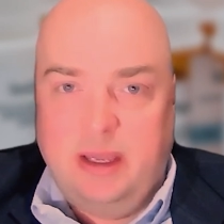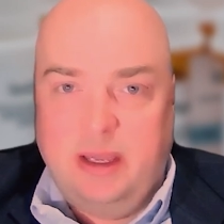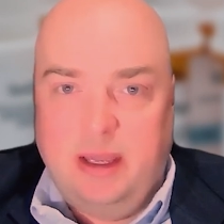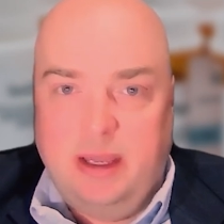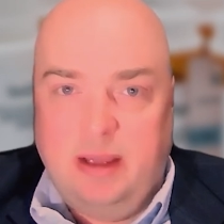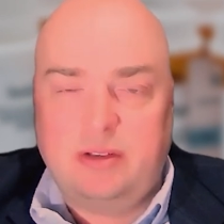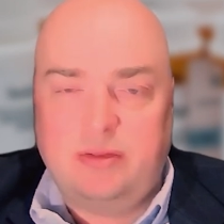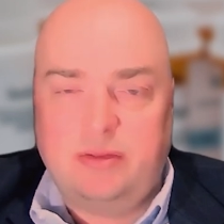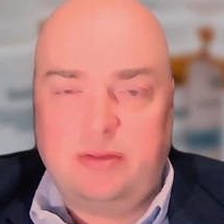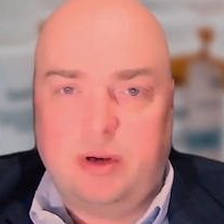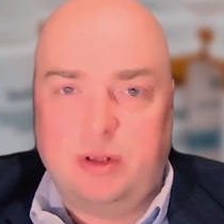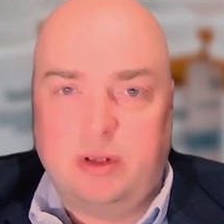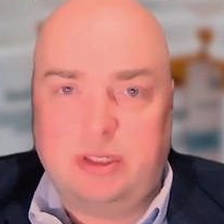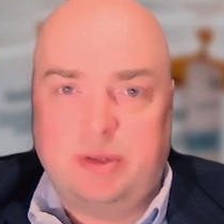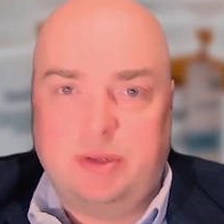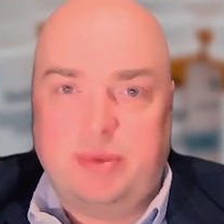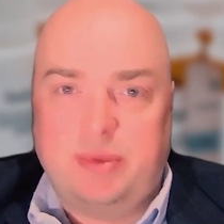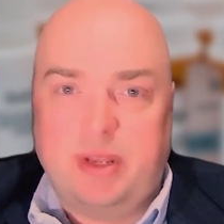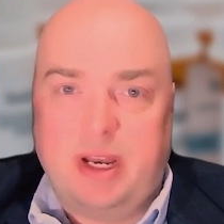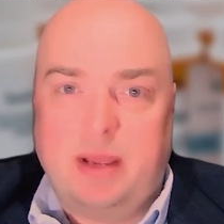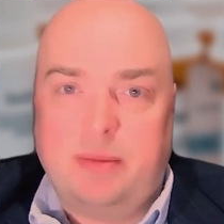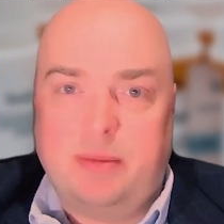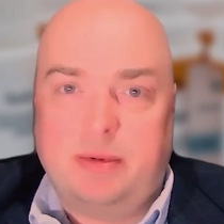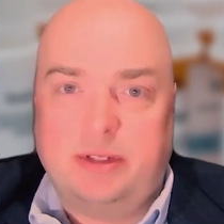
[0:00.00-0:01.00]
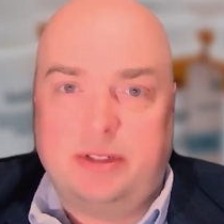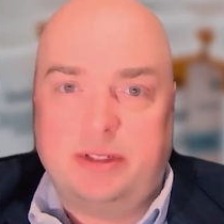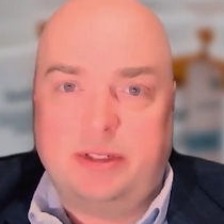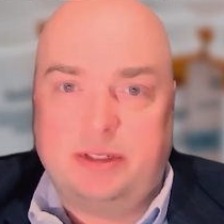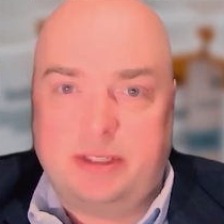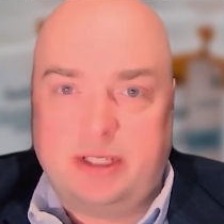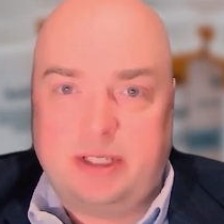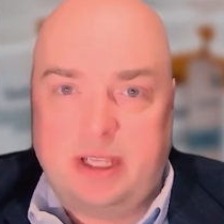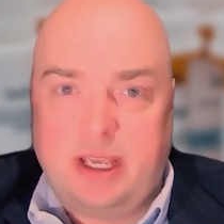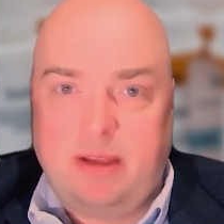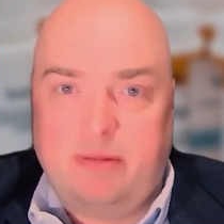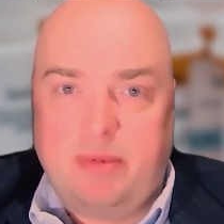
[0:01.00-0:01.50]
These folks have been able to
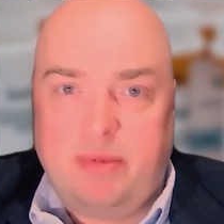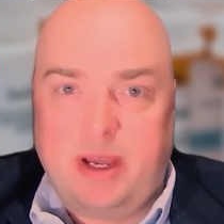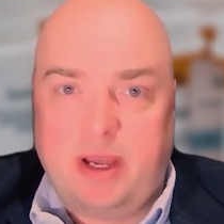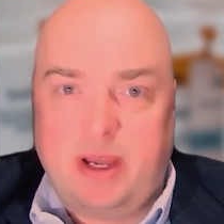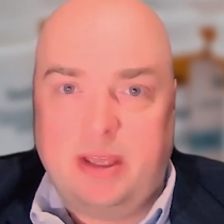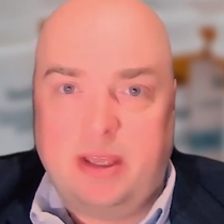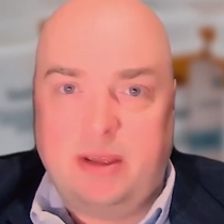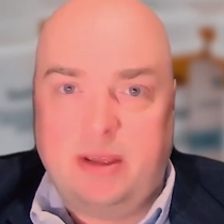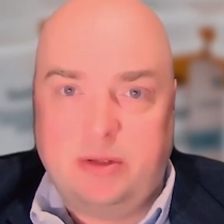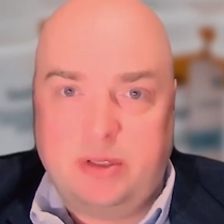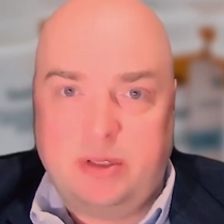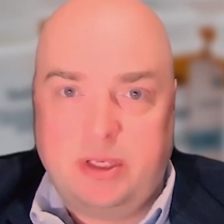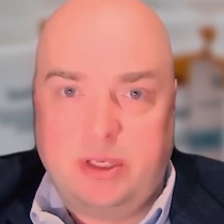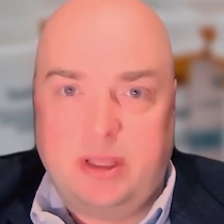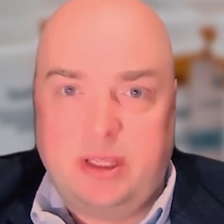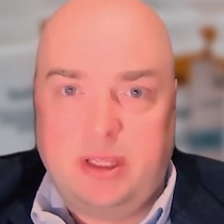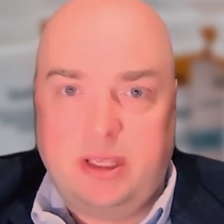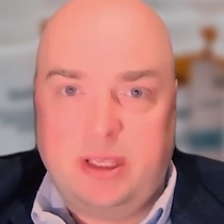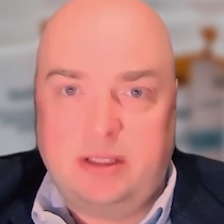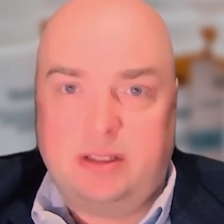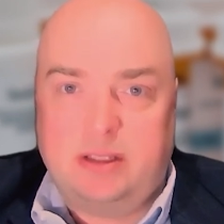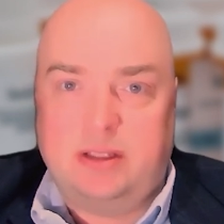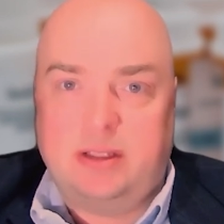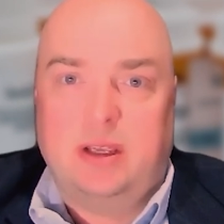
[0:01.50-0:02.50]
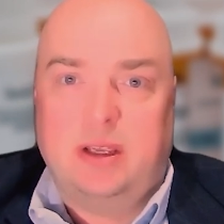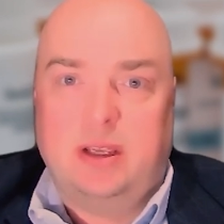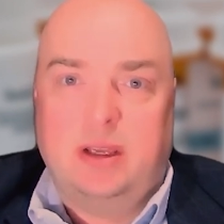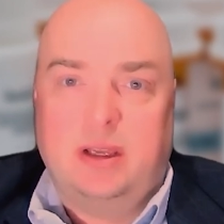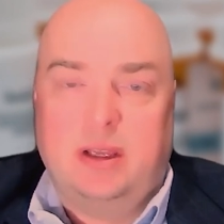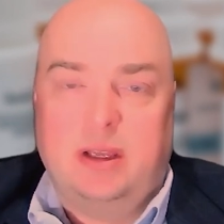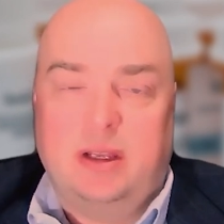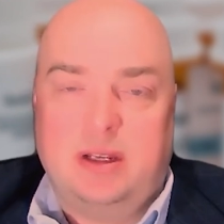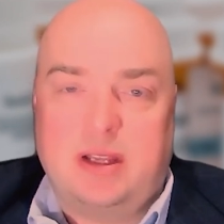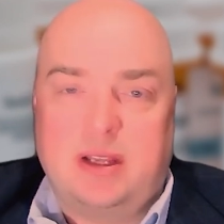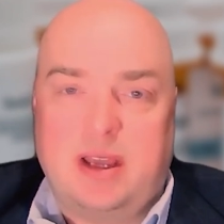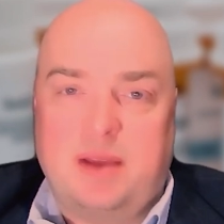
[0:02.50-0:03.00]
save by using these
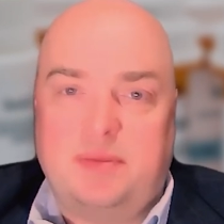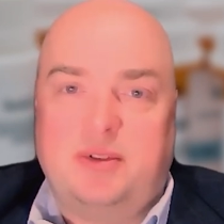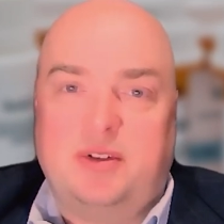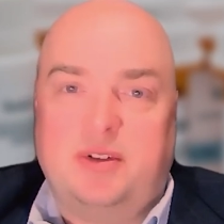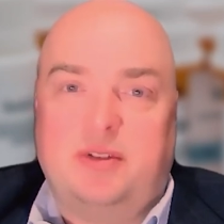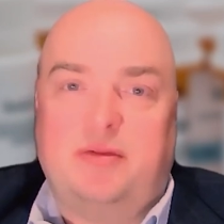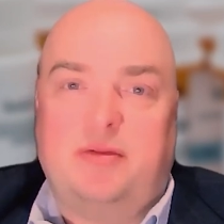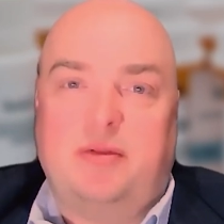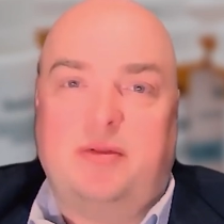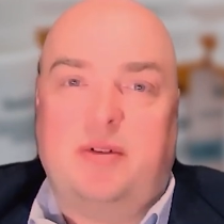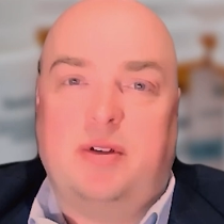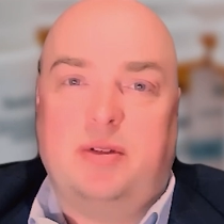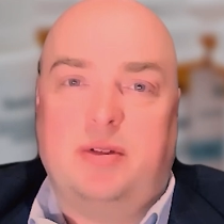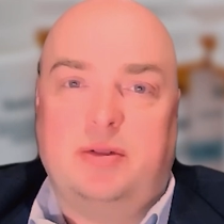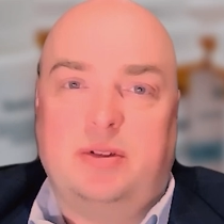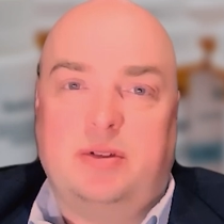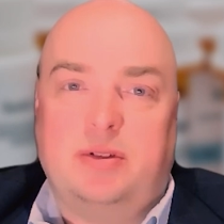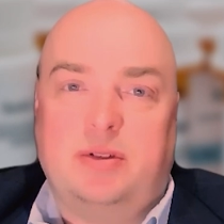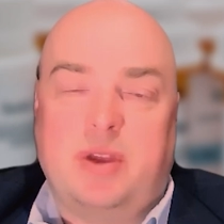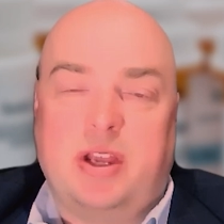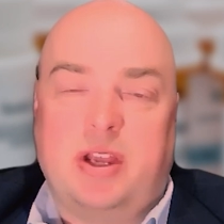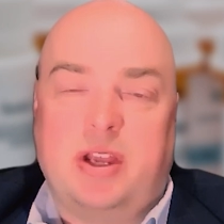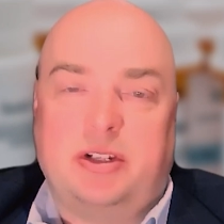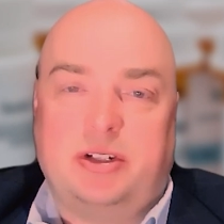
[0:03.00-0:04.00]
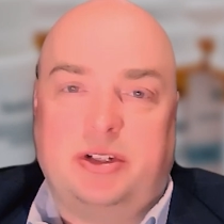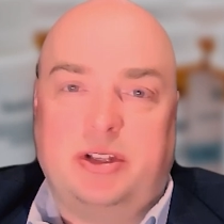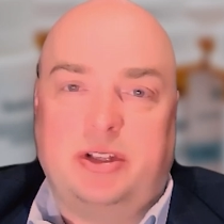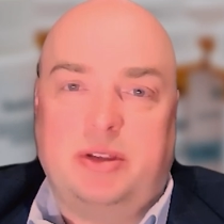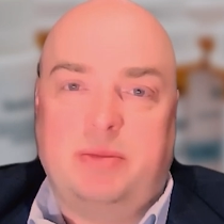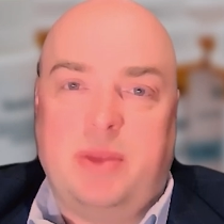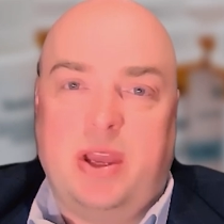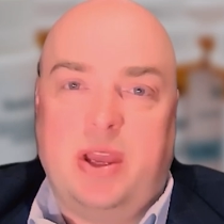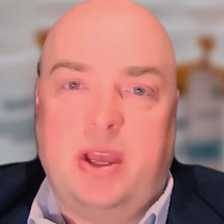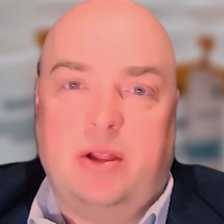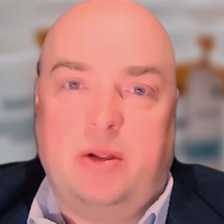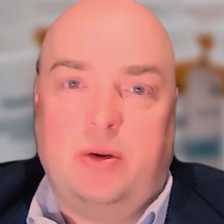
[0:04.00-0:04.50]
types of specialty
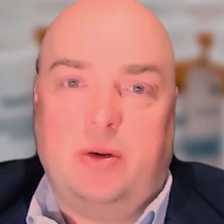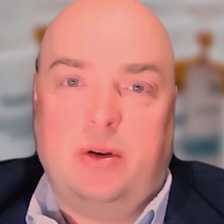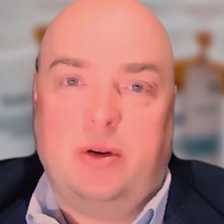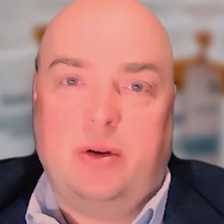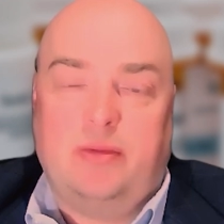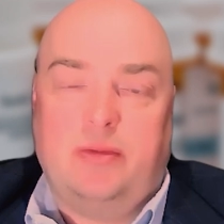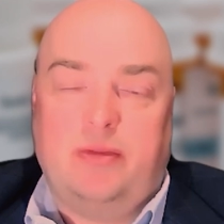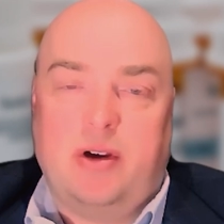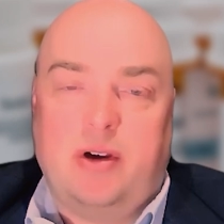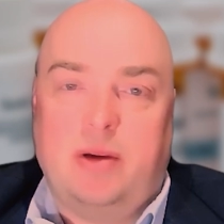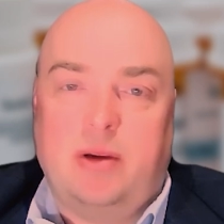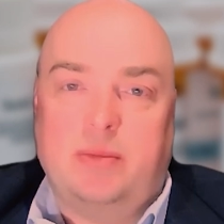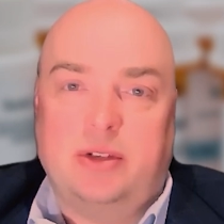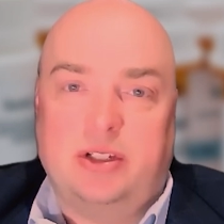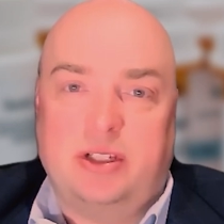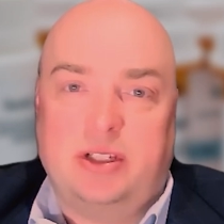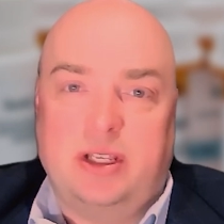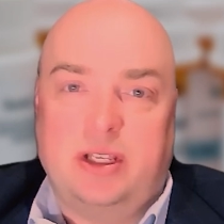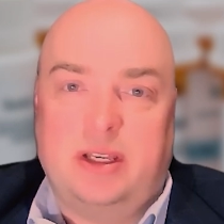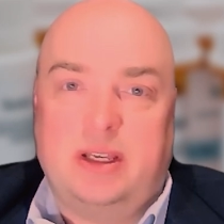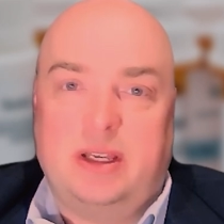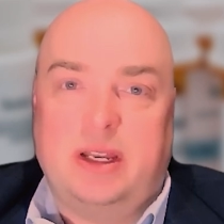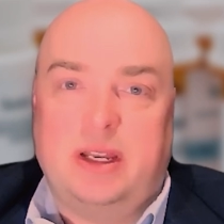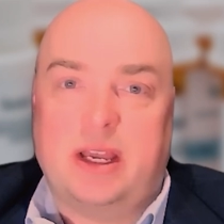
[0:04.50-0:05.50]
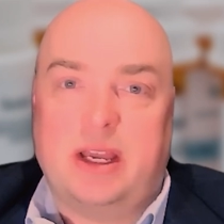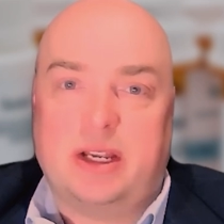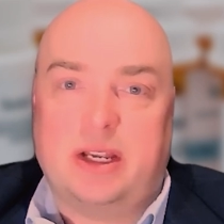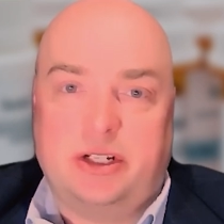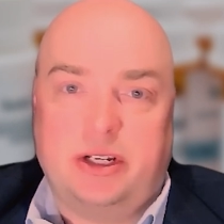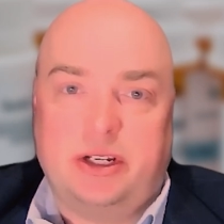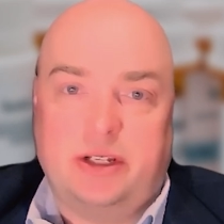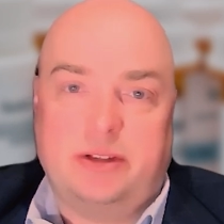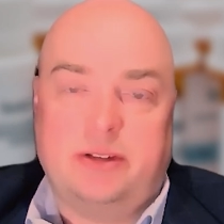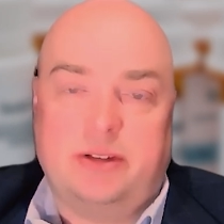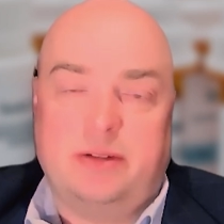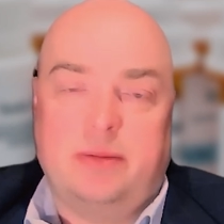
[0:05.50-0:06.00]
mail order pharmacy
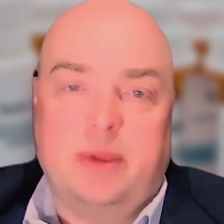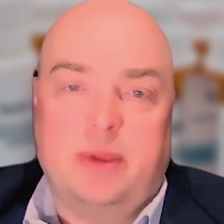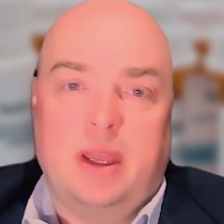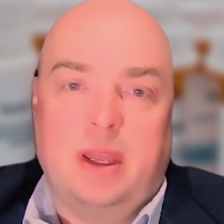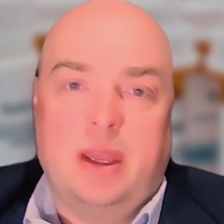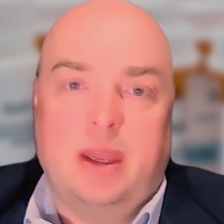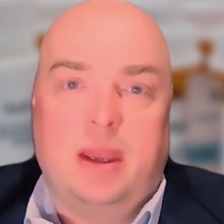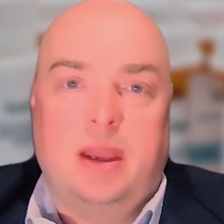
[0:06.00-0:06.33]
connections.